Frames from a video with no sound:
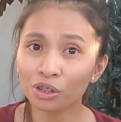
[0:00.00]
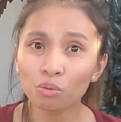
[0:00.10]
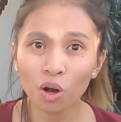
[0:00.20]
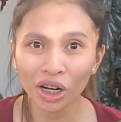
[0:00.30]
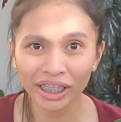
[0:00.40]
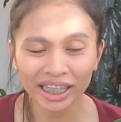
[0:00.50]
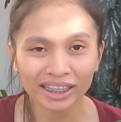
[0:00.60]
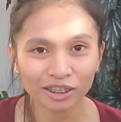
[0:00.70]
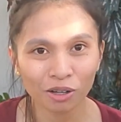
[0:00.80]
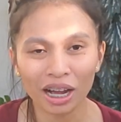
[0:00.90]
walk-in.
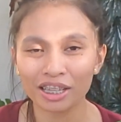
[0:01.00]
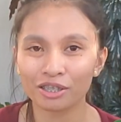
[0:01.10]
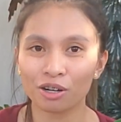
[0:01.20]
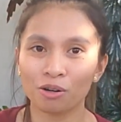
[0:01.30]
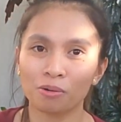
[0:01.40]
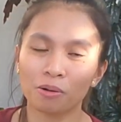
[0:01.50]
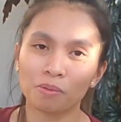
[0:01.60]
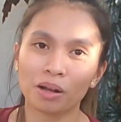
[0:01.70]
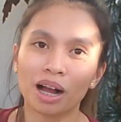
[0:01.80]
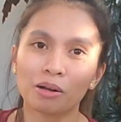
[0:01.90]
So I saw
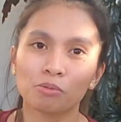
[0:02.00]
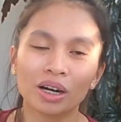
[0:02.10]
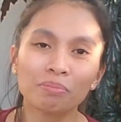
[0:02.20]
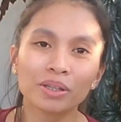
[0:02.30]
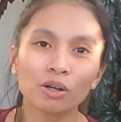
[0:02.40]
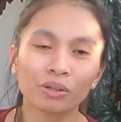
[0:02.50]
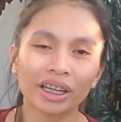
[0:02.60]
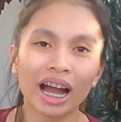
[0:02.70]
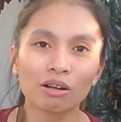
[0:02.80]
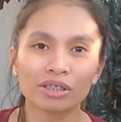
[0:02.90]
one
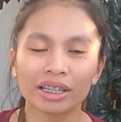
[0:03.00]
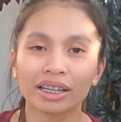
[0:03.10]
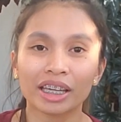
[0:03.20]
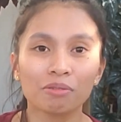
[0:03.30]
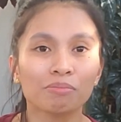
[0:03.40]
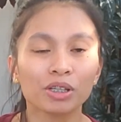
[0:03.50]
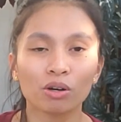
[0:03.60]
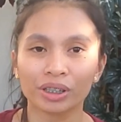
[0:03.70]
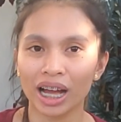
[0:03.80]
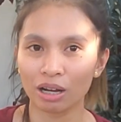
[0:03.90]
begonia outside, a cane
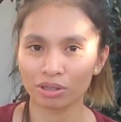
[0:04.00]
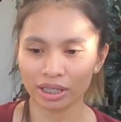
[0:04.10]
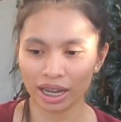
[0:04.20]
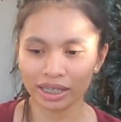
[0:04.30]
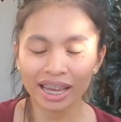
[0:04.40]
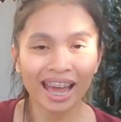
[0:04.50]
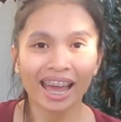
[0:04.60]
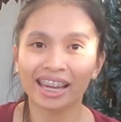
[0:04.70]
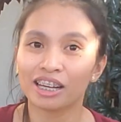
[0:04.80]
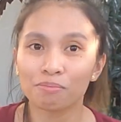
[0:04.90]
begonia outside,
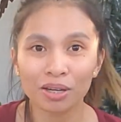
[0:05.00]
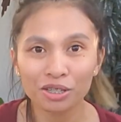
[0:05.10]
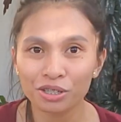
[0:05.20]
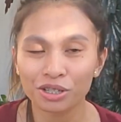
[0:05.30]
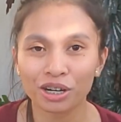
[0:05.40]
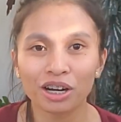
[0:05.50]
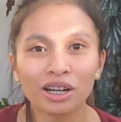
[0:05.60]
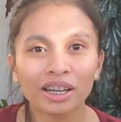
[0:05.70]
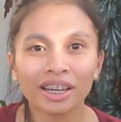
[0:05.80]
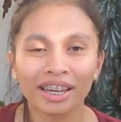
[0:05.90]
and I messaged her,
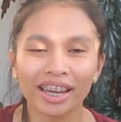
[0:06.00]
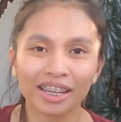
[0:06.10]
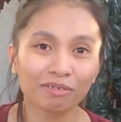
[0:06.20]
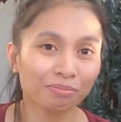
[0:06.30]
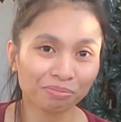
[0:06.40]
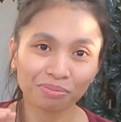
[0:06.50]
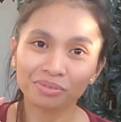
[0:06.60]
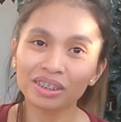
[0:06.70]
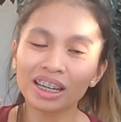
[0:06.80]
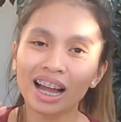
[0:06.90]
"Hey,
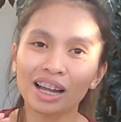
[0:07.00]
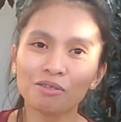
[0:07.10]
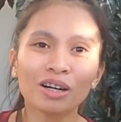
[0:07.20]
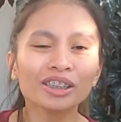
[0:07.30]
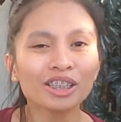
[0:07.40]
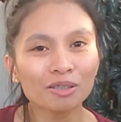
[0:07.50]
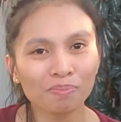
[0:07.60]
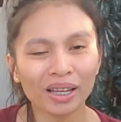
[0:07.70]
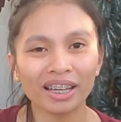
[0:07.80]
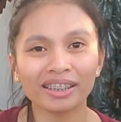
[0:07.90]
I want this
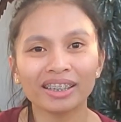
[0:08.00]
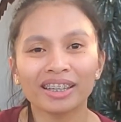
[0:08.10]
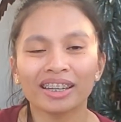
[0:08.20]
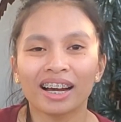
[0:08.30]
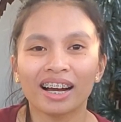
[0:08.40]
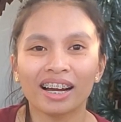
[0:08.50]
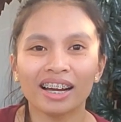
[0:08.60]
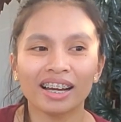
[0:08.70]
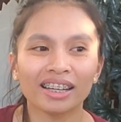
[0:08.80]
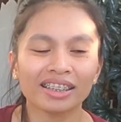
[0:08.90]
plant,
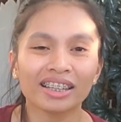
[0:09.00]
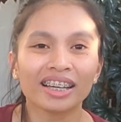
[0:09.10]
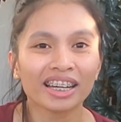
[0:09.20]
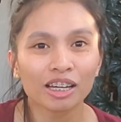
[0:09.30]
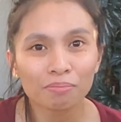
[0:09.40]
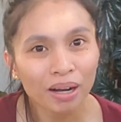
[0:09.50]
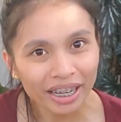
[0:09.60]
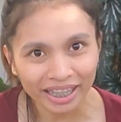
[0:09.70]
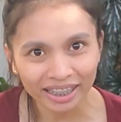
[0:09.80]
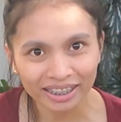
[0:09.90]
and then can I buy
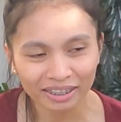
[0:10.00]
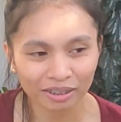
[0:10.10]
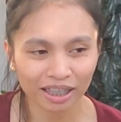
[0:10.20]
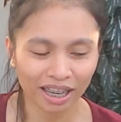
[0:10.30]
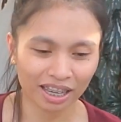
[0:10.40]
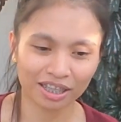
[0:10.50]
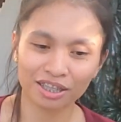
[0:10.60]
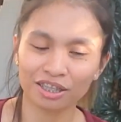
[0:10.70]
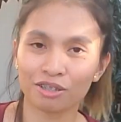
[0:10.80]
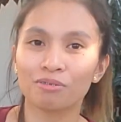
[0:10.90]
it?" And
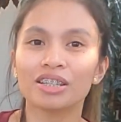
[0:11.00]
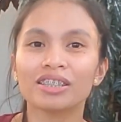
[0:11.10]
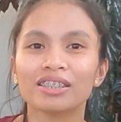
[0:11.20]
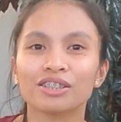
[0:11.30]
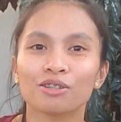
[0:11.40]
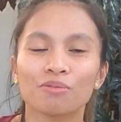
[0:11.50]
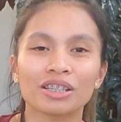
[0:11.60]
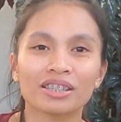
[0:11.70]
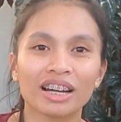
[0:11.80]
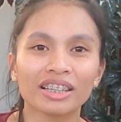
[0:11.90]
she was
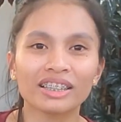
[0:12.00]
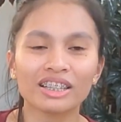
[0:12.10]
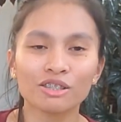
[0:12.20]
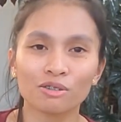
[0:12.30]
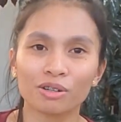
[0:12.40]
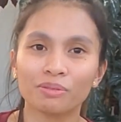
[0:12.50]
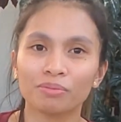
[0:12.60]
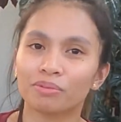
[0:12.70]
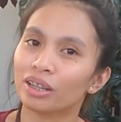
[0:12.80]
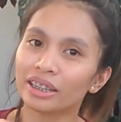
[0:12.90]
not in the store
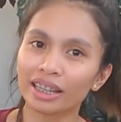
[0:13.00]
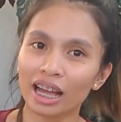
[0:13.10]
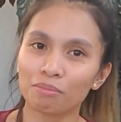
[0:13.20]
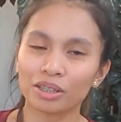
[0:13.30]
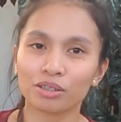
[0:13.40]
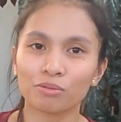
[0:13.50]
that time, and